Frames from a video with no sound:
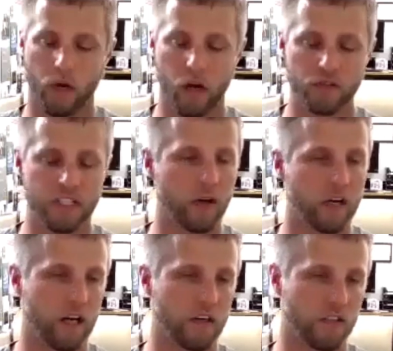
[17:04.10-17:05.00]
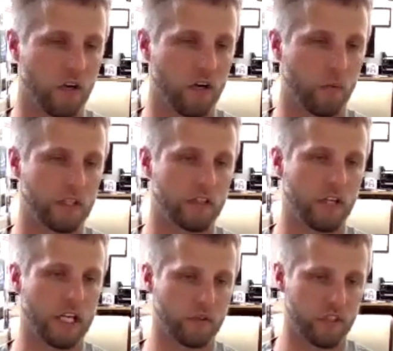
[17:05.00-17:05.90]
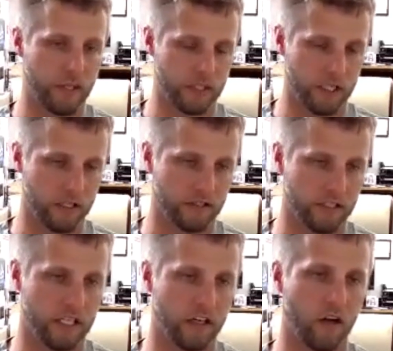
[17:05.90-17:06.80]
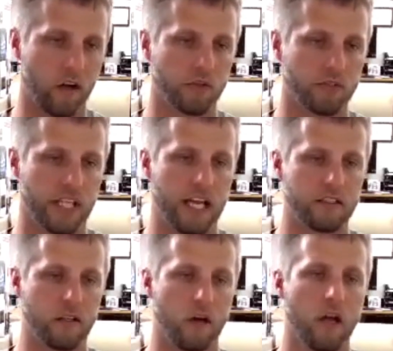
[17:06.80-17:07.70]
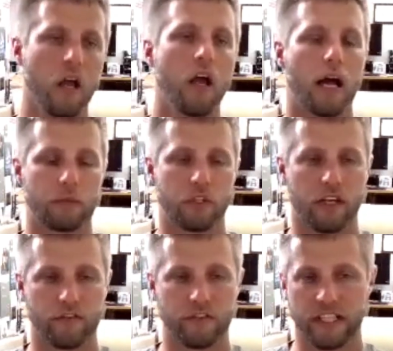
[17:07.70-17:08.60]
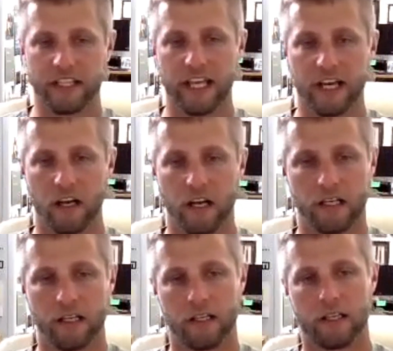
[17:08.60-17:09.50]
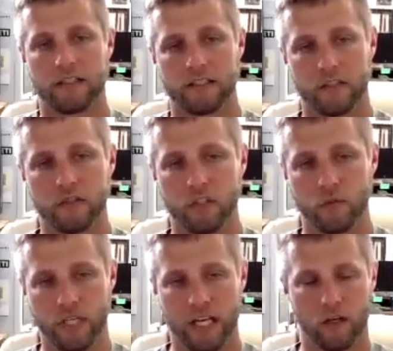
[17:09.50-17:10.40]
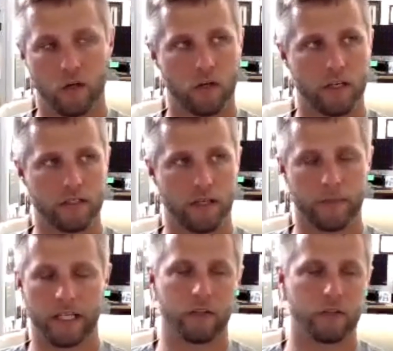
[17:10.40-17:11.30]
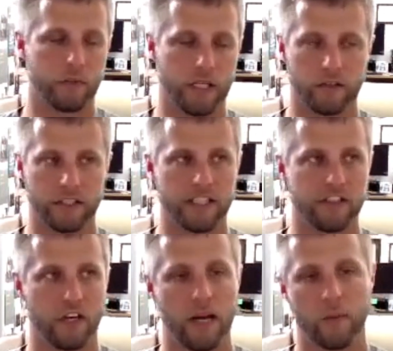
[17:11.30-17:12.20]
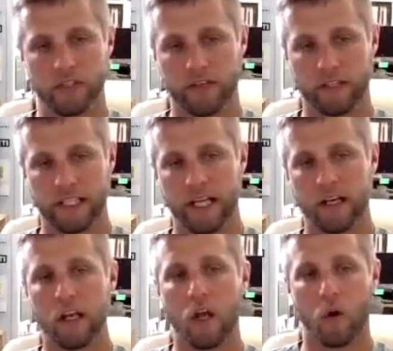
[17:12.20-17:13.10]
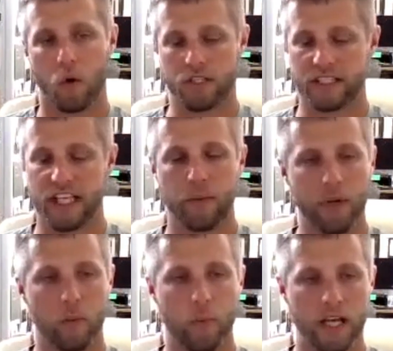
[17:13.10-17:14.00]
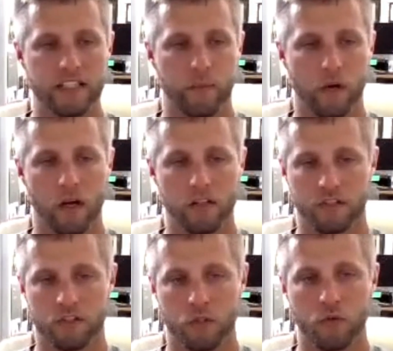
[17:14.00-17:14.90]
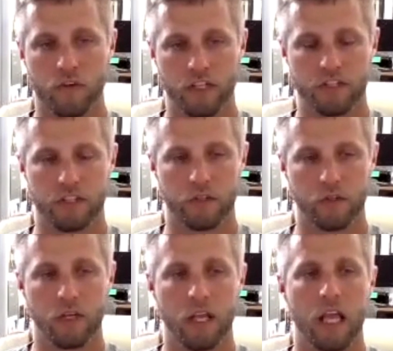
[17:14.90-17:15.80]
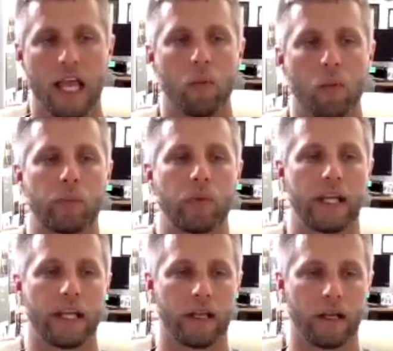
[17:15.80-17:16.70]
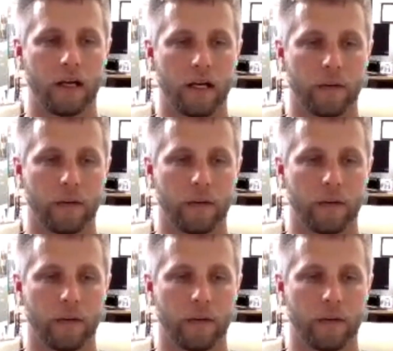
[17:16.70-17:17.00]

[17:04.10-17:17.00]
when I was down in Arizona, we trained with James Harrison and all those guys. So I'm sure you've seen that on his YouTube channel or his not YouTube channel, his Instagram or stuff like that, where it's a 10-pound medicine ball. It's 2 versus 2, and we play